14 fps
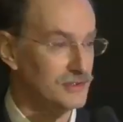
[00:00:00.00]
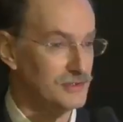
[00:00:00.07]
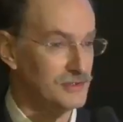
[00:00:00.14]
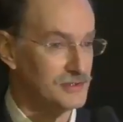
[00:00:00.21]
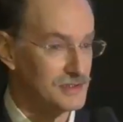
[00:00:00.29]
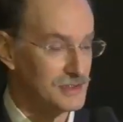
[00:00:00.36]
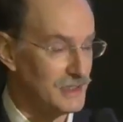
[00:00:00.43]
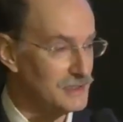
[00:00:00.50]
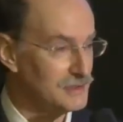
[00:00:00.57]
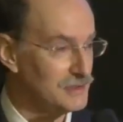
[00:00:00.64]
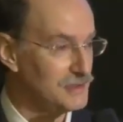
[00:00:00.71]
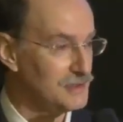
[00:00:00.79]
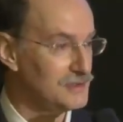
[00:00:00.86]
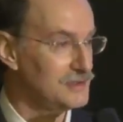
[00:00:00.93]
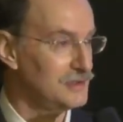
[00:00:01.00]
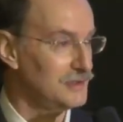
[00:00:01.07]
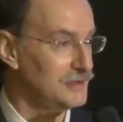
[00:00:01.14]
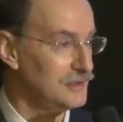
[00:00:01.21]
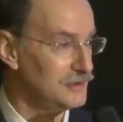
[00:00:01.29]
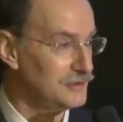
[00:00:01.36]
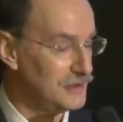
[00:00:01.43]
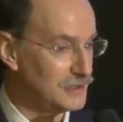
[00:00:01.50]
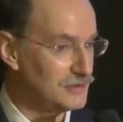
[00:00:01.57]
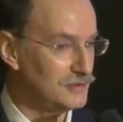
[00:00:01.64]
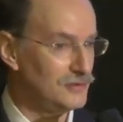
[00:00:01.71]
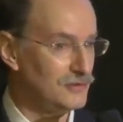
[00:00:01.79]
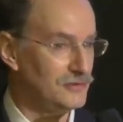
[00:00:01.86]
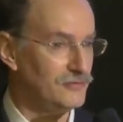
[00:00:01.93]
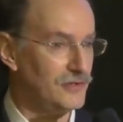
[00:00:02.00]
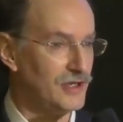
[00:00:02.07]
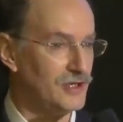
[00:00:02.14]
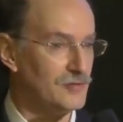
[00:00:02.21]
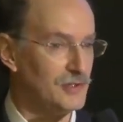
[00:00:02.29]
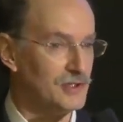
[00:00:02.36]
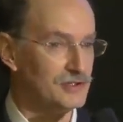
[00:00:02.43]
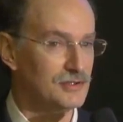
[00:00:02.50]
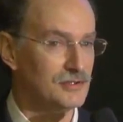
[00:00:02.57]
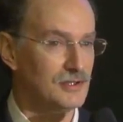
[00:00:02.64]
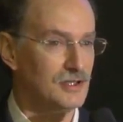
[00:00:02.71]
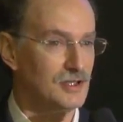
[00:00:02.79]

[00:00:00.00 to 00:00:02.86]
a scientist and in a technical environment,